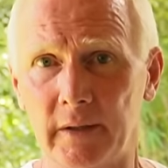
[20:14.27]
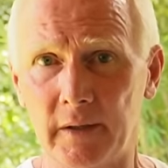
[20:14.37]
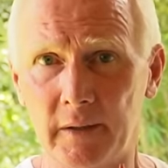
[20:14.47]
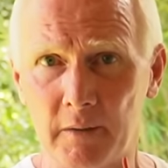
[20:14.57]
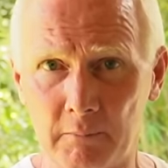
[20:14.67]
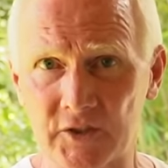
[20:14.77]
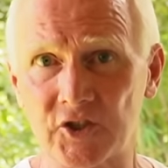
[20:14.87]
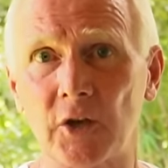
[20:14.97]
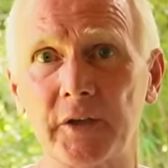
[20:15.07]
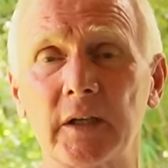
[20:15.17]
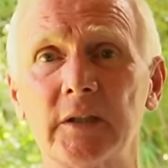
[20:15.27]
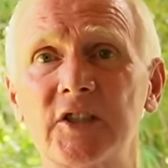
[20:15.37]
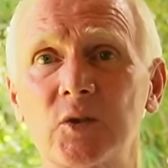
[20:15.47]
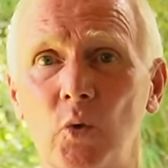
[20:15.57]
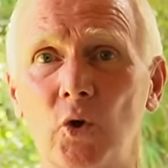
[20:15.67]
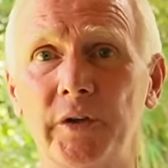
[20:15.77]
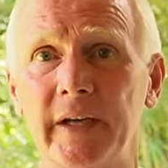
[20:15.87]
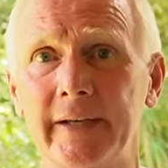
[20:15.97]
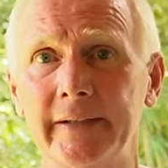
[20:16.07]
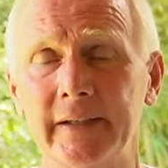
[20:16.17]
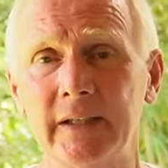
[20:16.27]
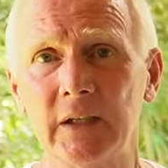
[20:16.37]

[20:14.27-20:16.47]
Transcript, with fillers: uh, Masonically sworn in